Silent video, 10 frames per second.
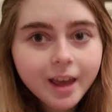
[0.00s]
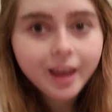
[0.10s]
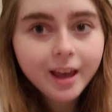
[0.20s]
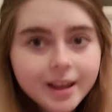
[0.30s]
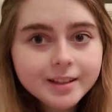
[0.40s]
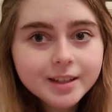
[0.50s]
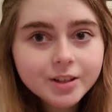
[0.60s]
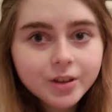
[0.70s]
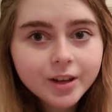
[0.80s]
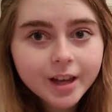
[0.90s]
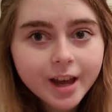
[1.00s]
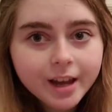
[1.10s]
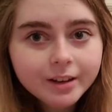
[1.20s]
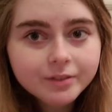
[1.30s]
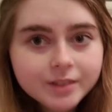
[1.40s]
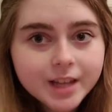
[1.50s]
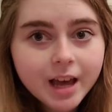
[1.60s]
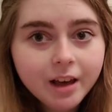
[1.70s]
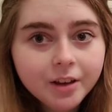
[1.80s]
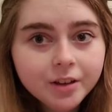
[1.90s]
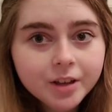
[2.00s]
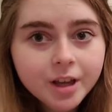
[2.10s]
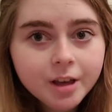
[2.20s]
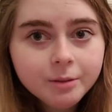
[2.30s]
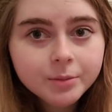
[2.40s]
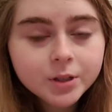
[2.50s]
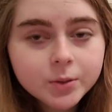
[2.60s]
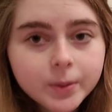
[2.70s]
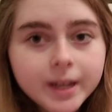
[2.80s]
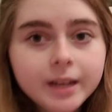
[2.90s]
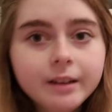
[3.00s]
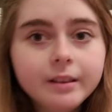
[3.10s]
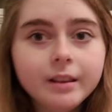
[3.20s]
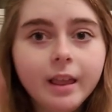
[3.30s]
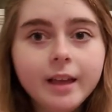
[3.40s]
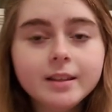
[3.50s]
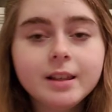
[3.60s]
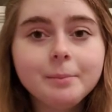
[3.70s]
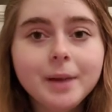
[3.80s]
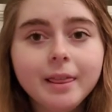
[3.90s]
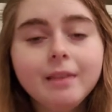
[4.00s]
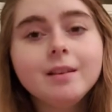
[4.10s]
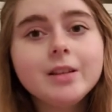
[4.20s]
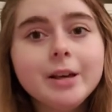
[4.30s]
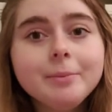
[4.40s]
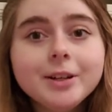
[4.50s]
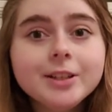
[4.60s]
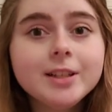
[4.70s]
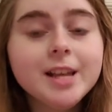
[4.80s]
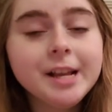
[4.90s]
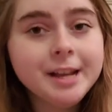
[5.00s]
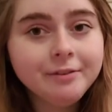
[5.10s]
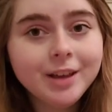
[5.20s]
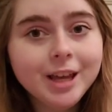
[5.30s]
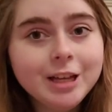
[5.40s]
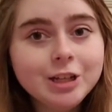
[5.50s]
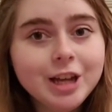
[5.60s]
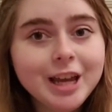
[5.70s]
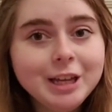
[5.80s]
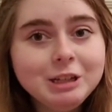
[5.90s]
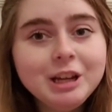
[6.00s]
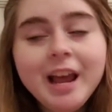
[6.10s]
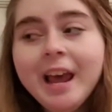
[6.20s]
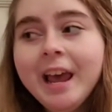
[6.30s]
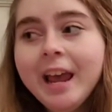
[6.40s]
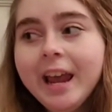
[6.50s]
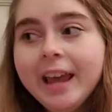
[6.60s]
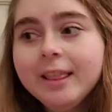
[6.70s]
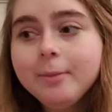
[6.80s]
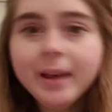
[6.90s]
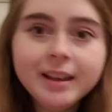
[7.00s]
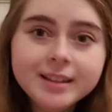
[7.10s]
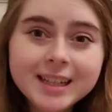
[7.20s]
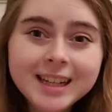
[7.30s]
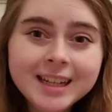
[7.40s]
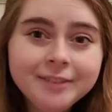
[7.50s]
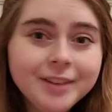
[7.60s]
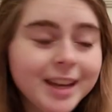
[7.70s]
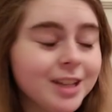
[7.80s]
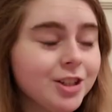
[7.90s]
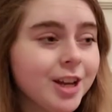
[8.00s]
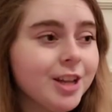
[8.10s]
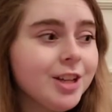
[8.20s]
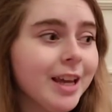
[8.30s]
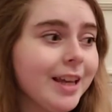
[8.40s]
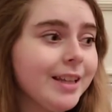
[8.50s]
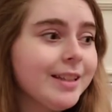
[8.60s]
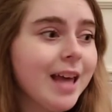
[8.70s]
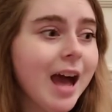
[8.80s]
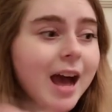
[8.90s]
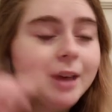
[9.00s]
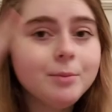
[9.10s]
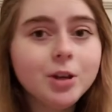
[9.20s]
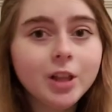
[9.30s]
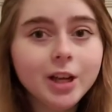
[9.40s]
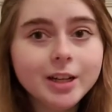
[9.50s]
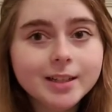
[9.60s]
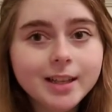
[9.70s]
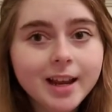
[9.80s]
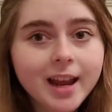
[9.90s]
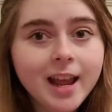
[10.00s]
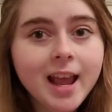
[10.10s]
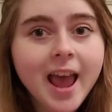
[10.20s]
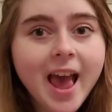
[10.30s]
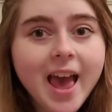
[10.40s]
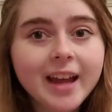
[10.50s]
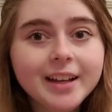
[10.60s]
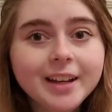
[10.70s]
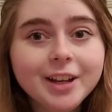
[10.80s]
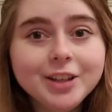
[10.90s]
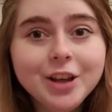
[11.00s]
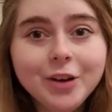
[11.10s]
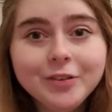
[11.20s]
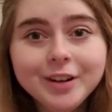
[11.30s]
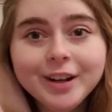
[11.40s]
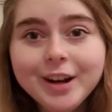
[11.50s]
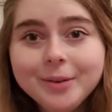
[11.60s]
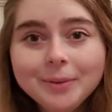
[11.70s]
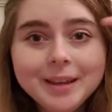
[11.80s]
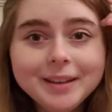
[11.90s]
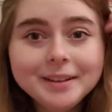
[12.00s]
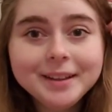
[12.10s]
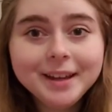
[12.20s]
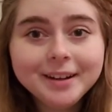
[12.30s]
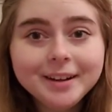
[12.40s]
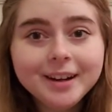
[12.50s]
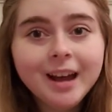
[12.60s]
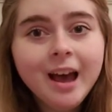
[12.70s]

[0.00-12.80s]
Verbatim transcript: Hey guys, as you can kind of tell between the last clip and this clip, there's a significant change. And the biggest significant change is that I'm no longer sick, and it is over a week later.